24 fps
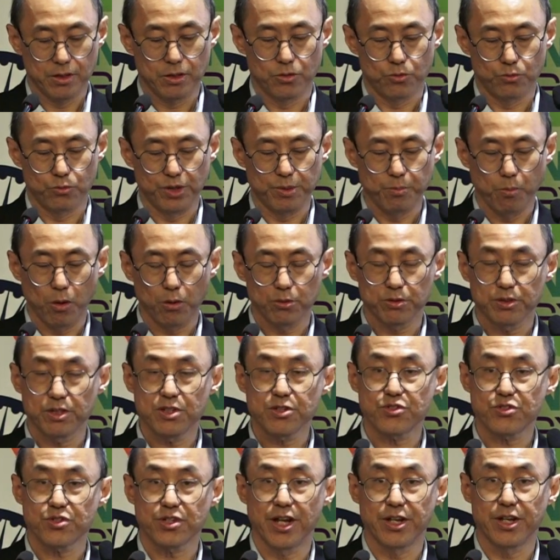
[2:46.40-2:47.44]

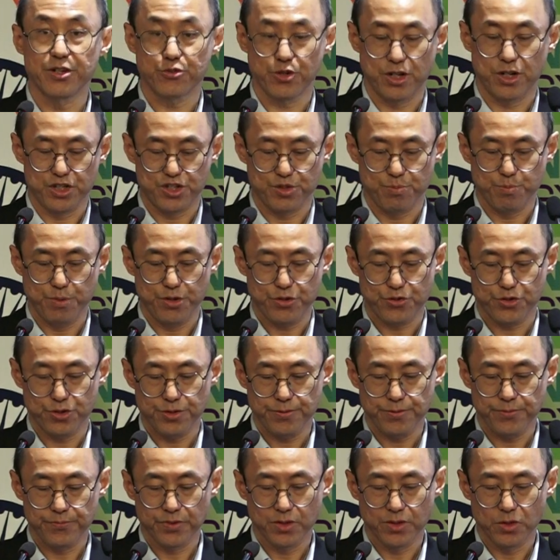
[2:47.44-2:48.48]
Remoteness and transmission
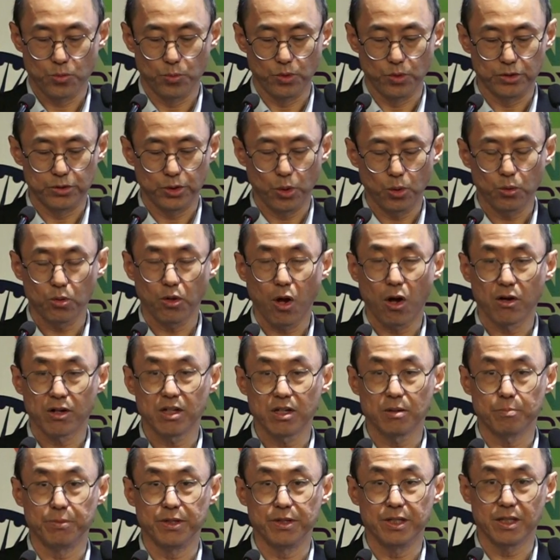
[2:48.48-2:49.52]
will no longer
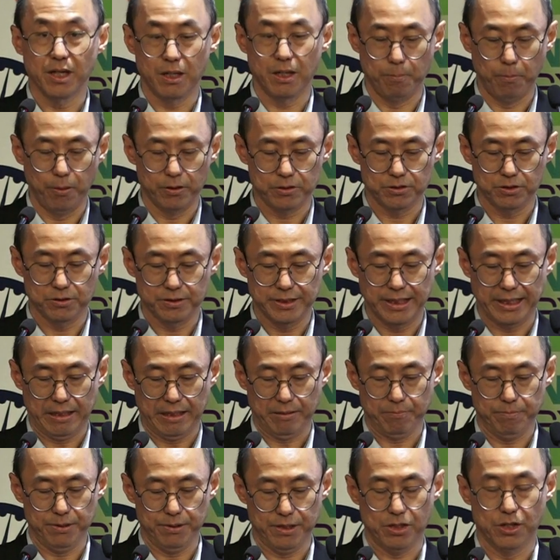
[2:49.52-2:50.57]
be a bottleneck
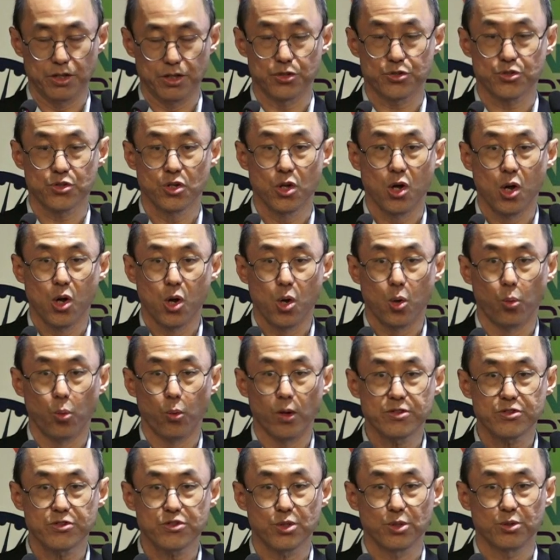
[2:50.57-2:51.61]
because
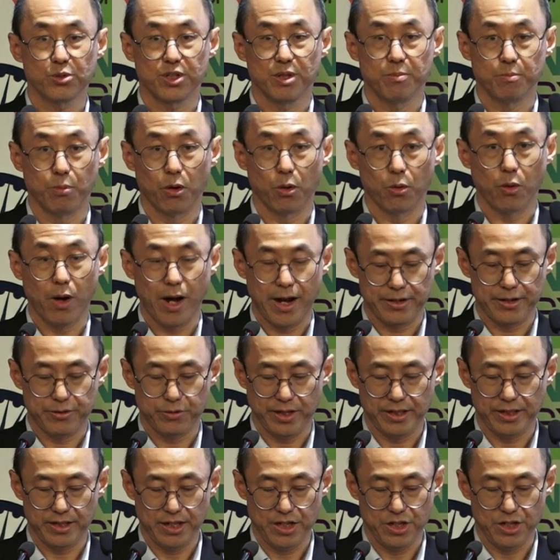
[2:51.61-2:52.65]
once sodium
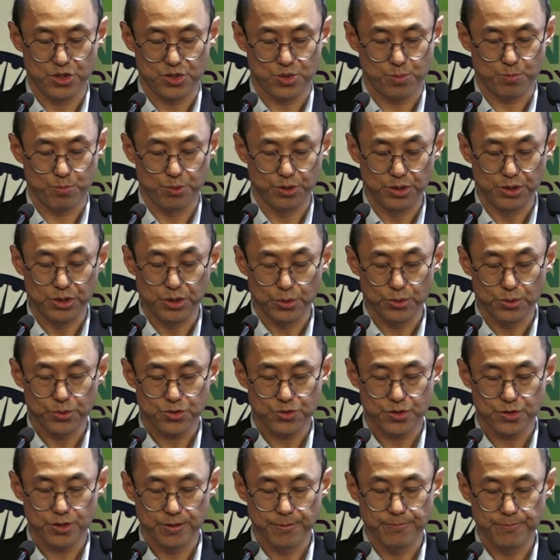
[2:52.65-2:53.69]
borohydride is
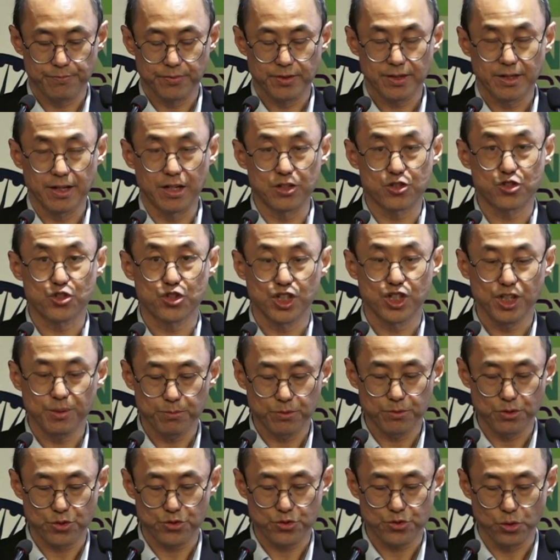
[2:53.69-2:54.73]
produced, it's cheap
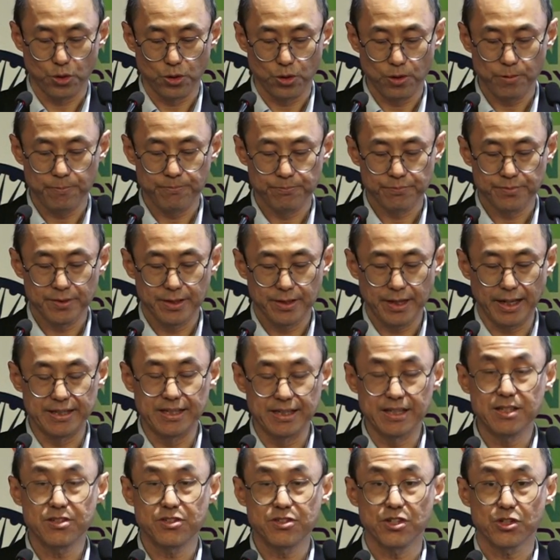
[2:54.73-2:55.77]
to store and
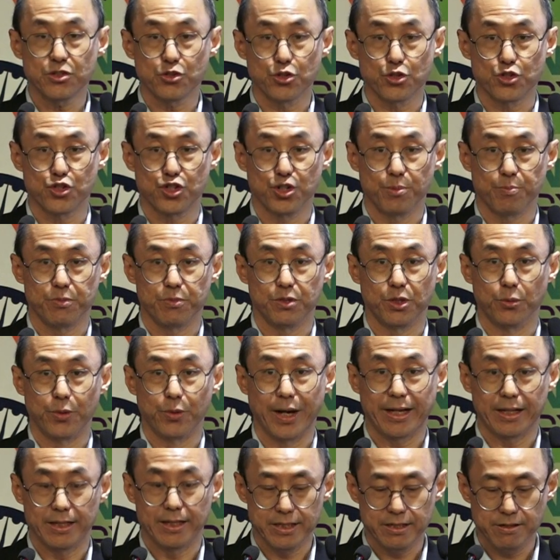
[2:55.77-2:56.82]
easy to ship
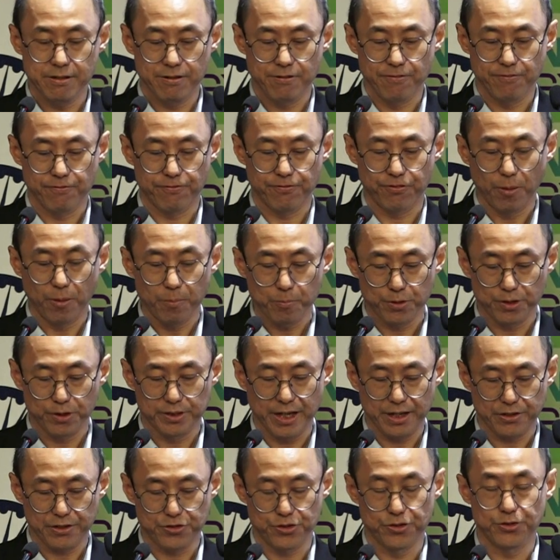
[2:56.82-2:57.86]
directly from
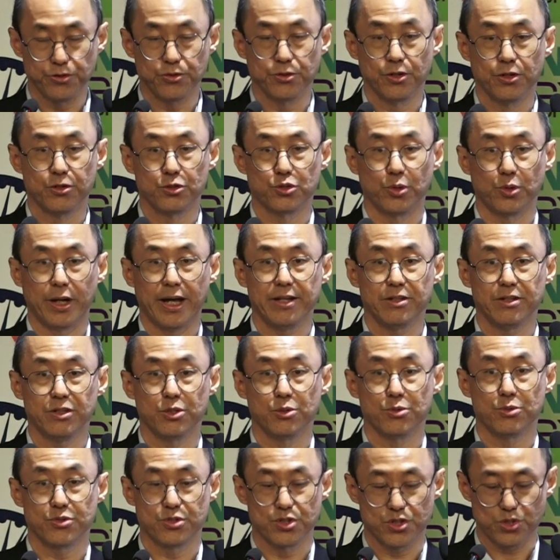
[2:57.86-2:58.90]
production to end
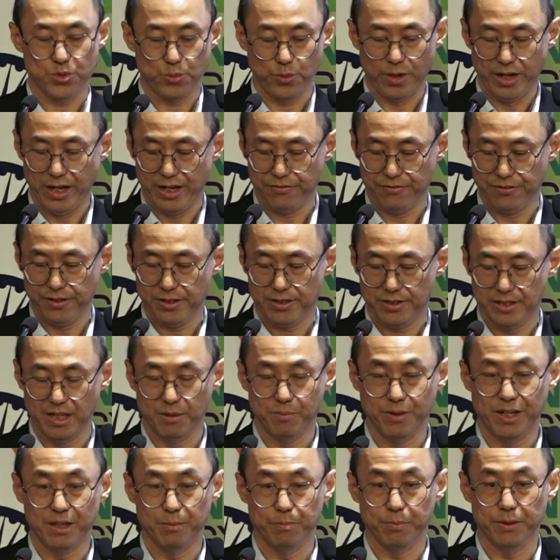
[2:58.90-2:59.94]
users wherever they
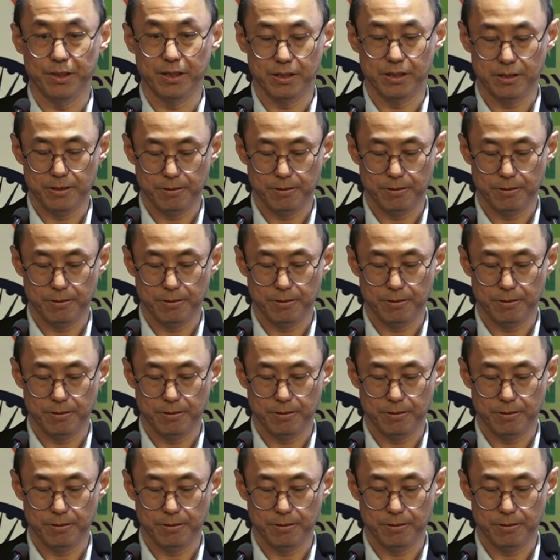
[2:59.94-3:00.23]
may be.